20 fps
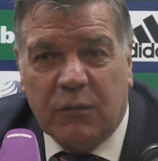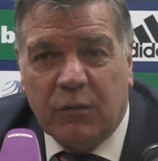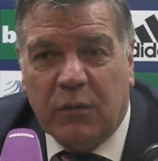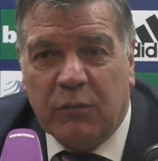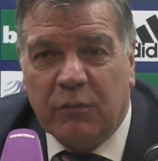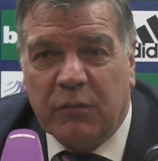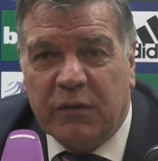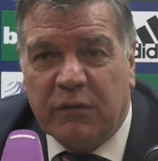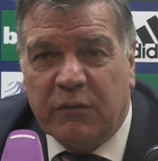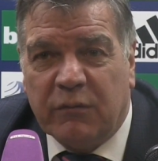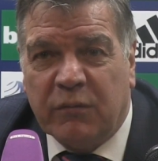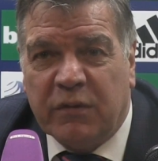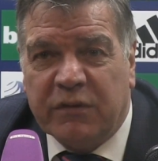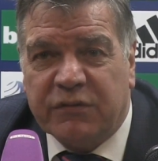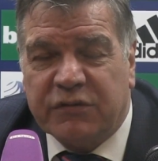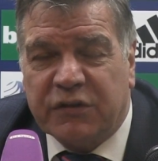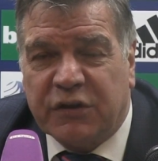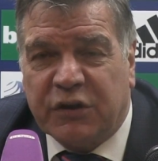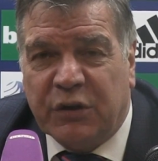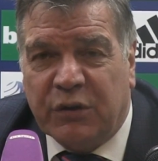when
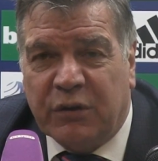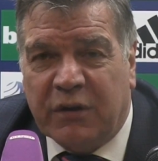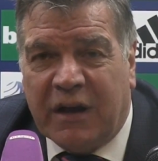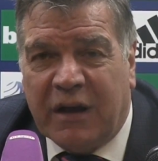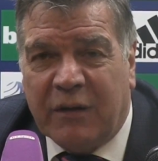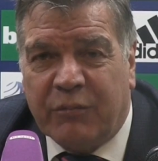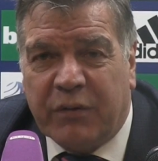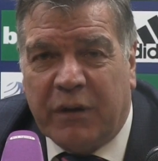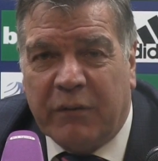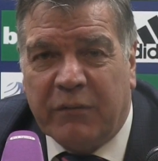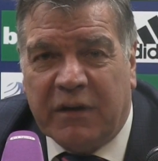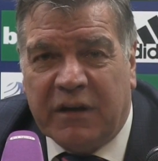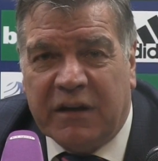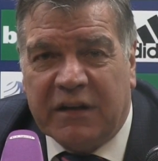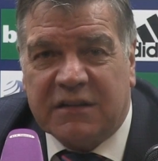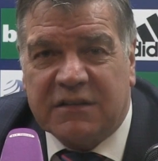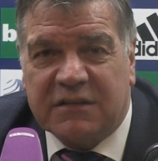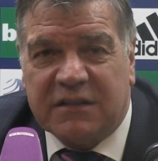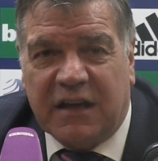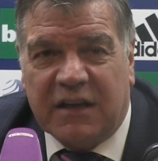we've secured our Premier
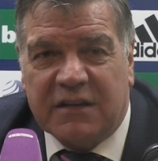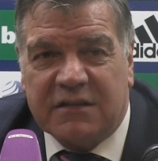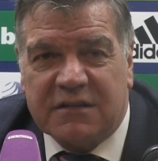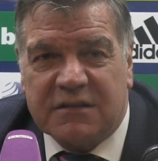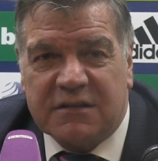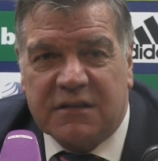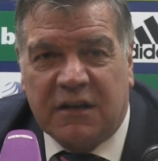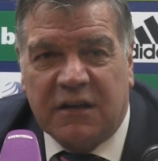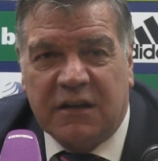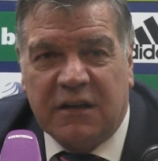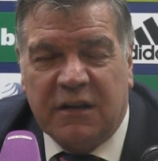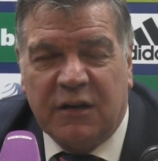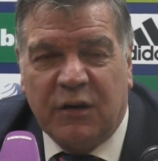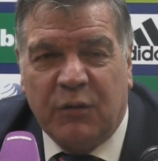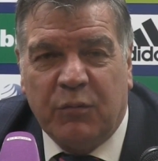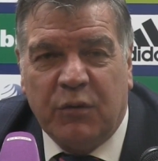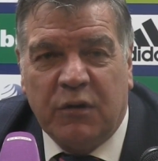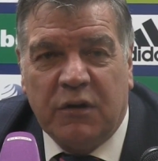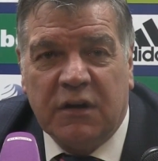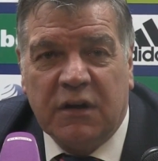League status, like you
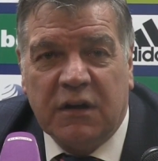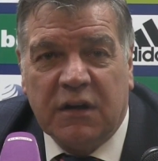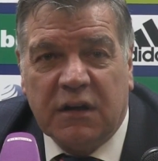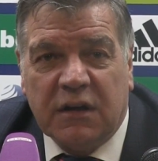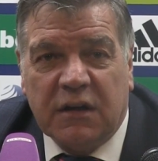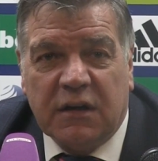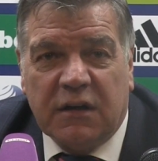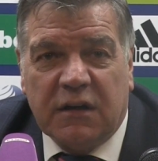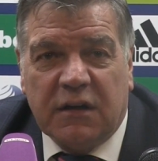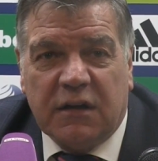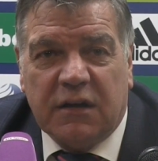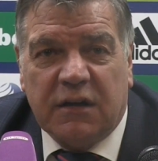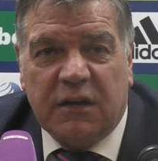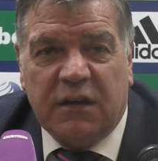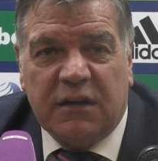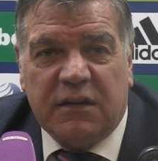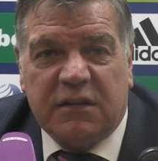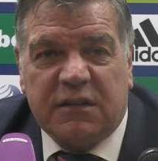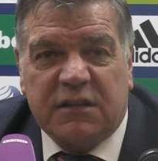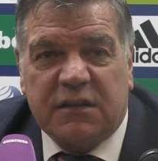know. But
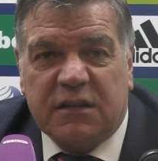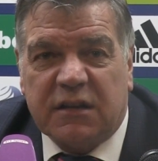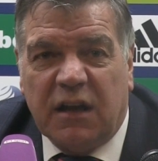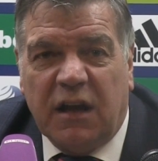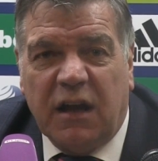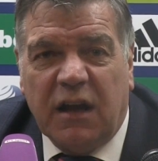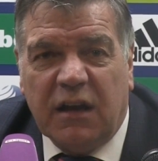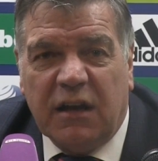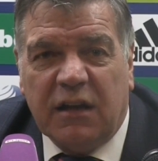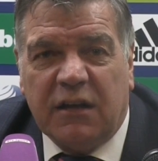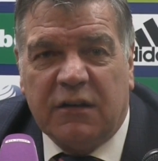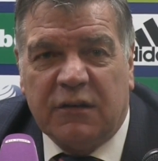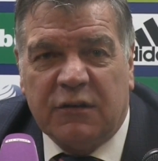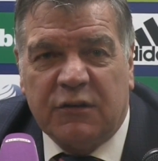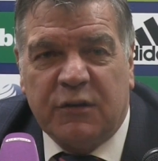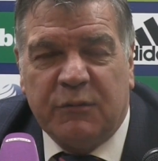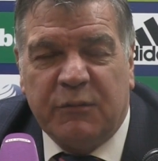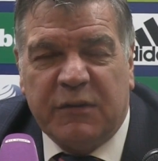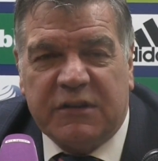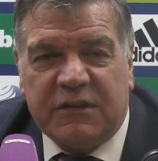it slightly got
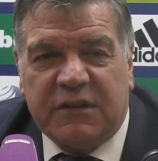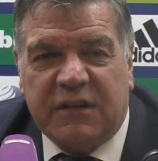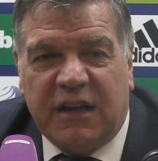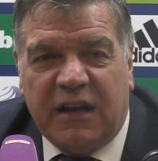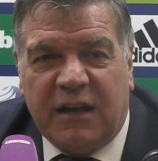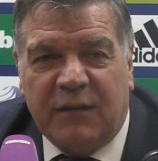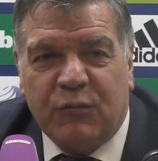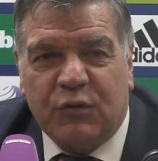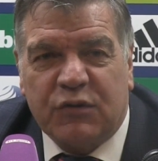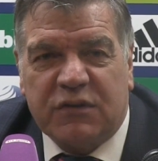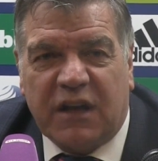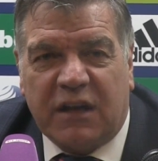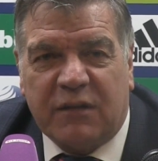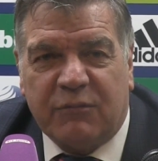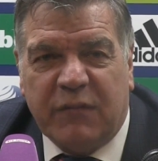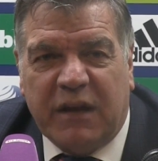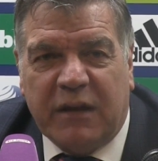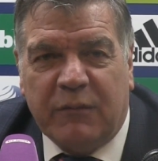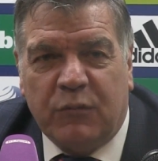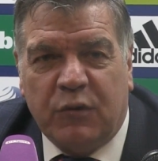under my skin, I must
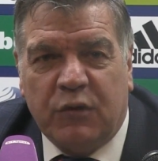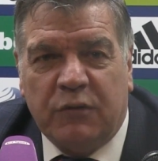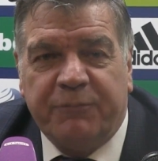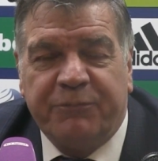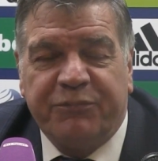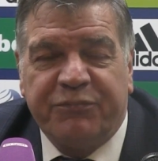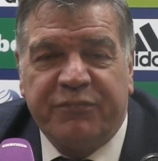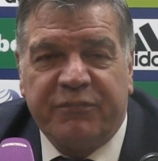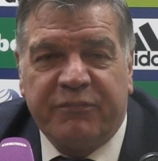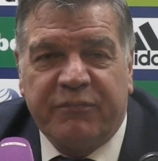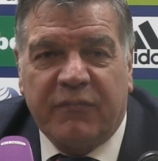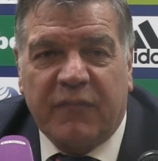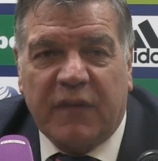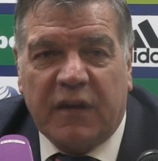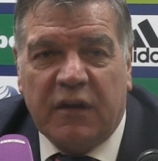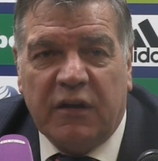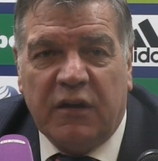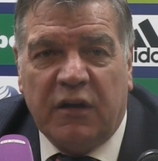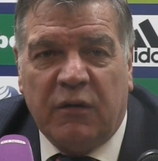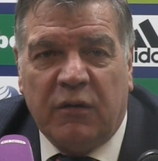admit. But
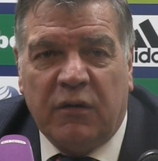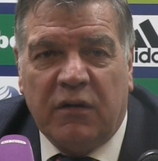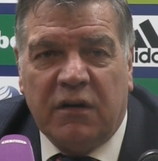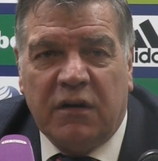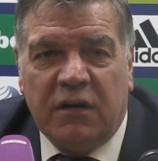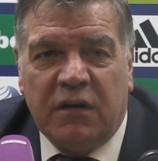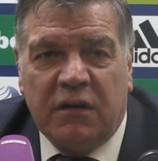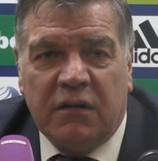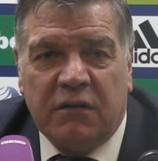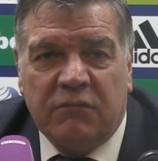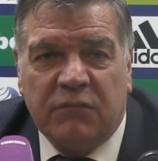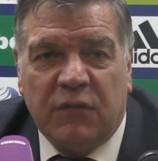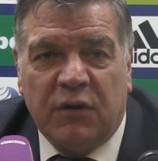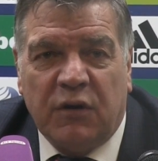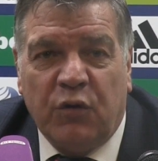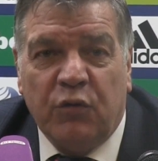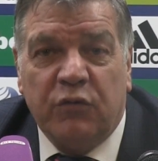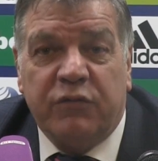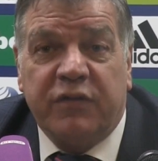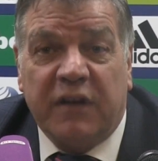you know, um,
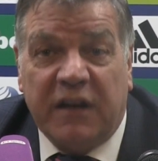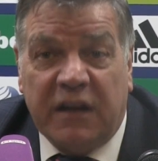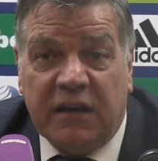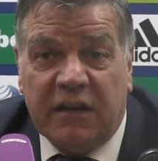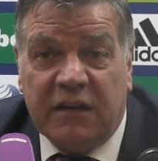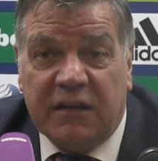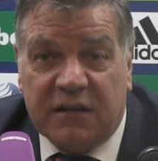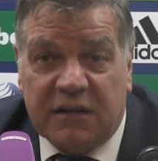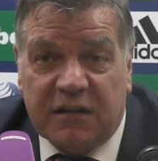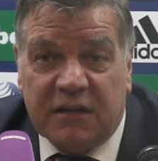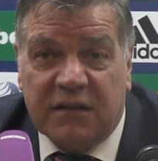hopefully,